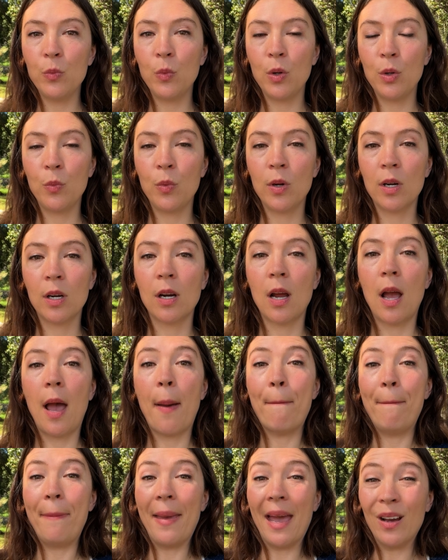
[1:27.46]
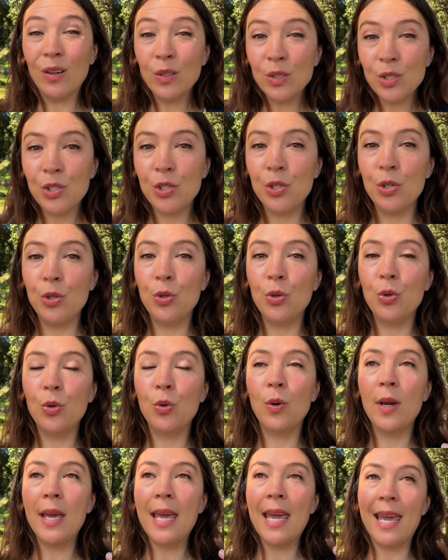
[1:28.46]
when we're about
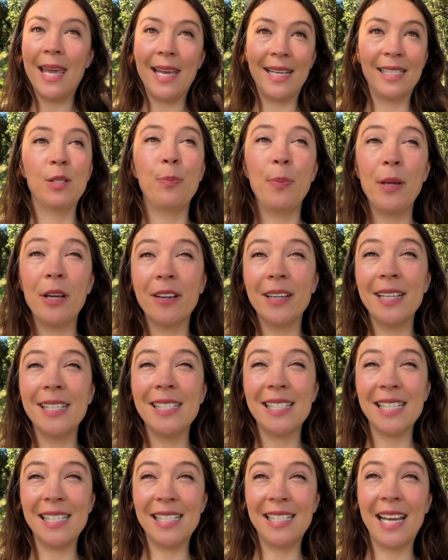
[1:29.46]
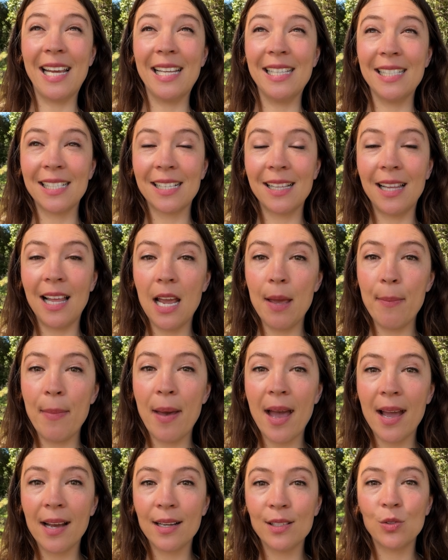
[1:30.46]
to experience intense
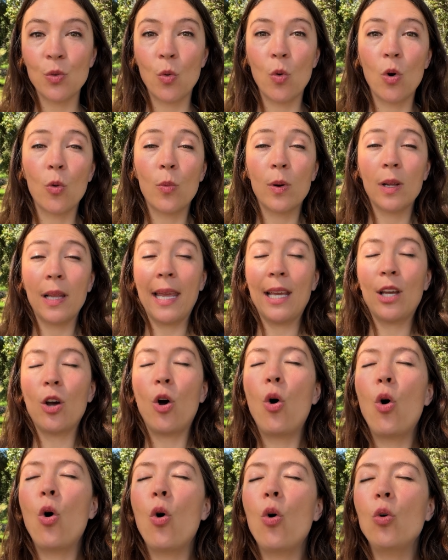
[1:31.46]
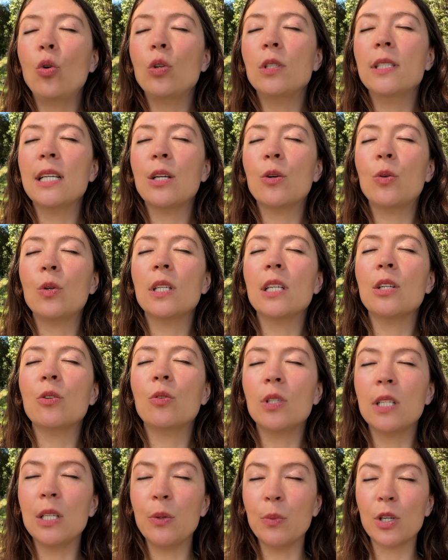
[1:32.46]
climax, or we're like holding,
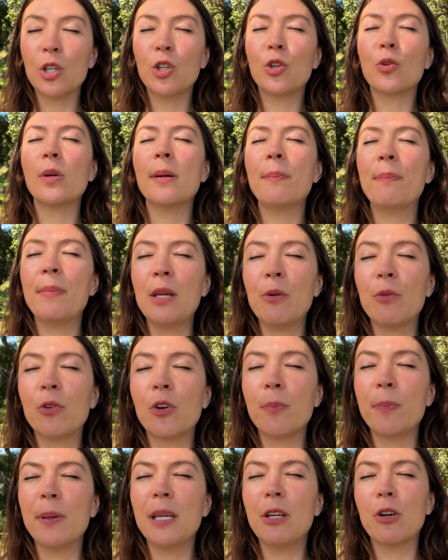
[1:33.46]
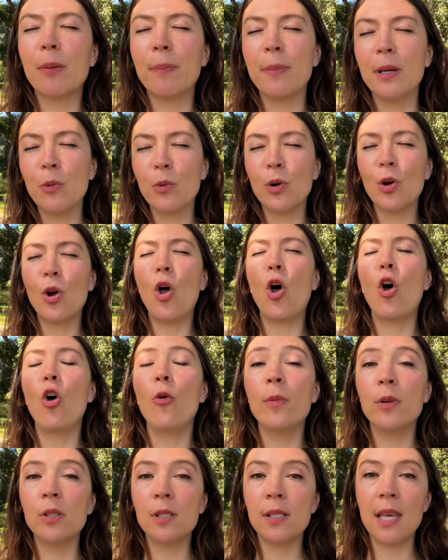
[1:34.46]
we're gripping, we're
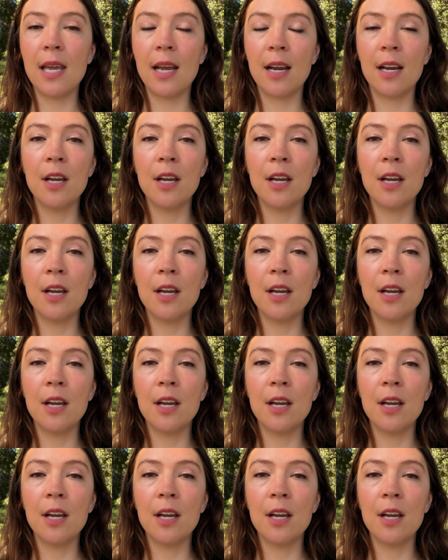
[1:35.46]
almost there,